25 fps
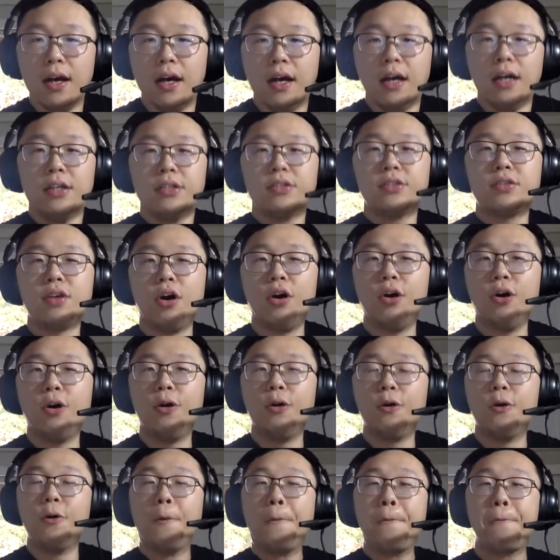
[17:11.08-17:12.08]

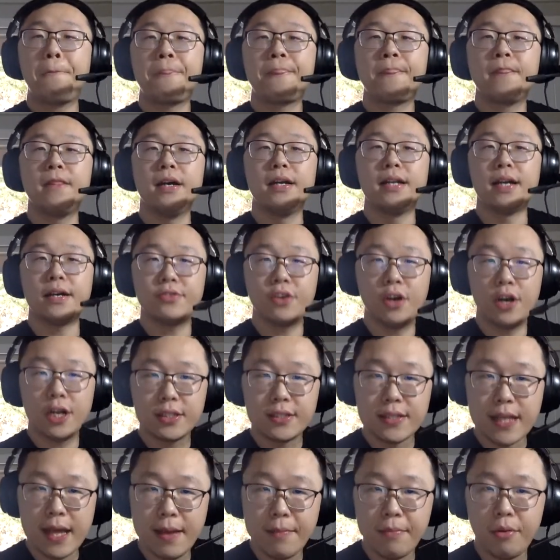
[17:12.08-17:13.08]
So another
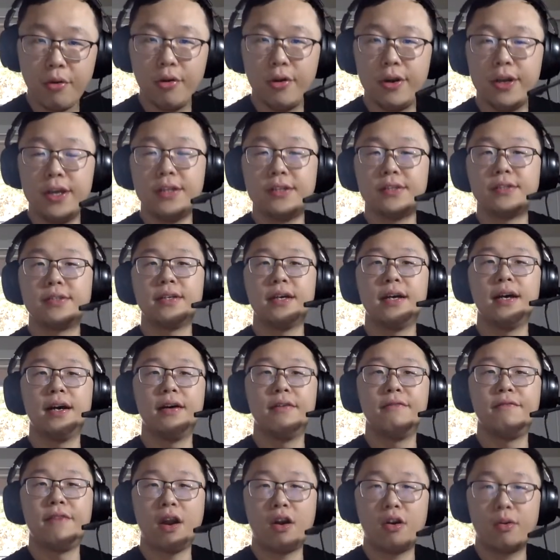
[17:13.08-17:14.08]
example is
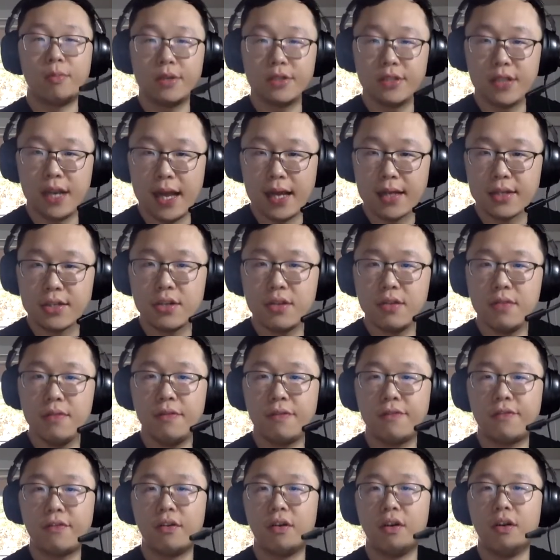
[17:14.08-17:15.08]
variable selection
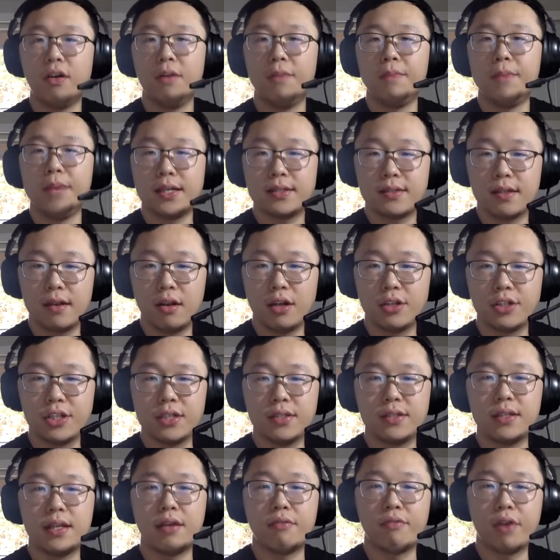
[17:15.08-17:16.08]
for Bayesian
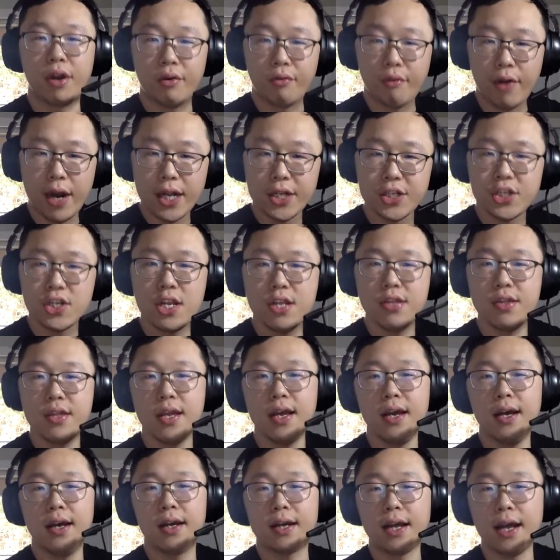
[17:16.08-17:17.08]
logistic regression.
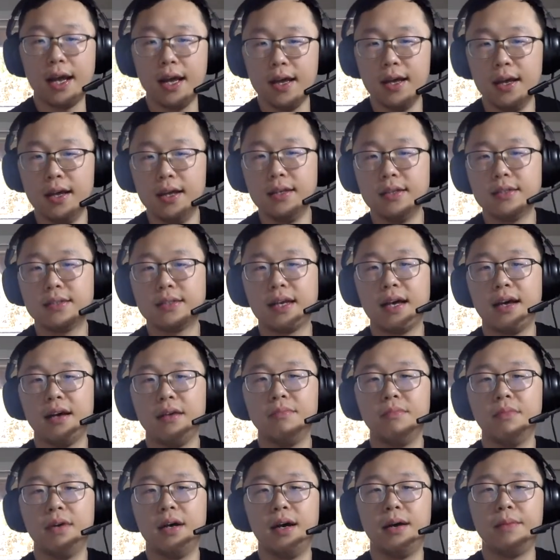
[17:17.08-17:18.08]
Again,
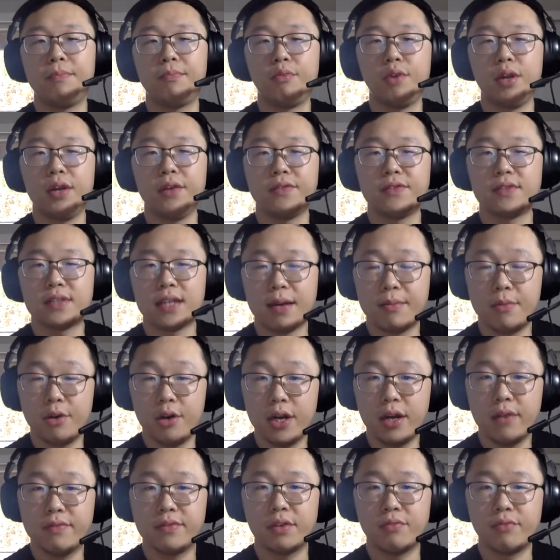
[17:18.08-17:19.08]
some brief summary
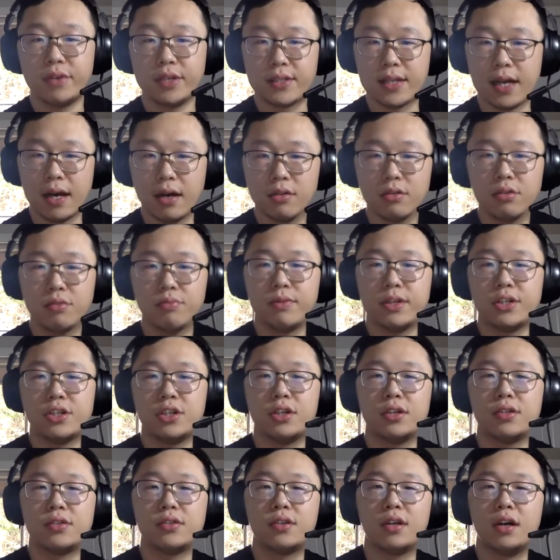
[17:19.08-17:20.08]
of the results, which
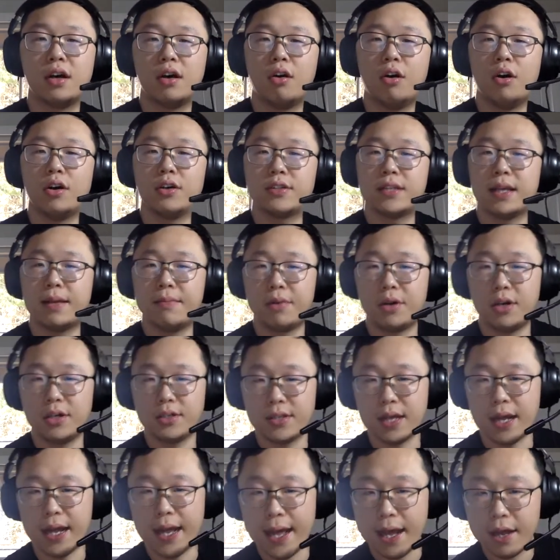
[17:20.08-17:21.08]
is all samplers
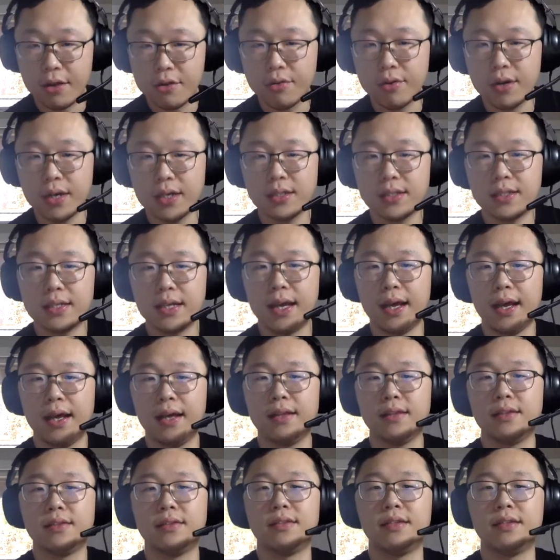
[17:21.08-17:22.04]
are accurate, and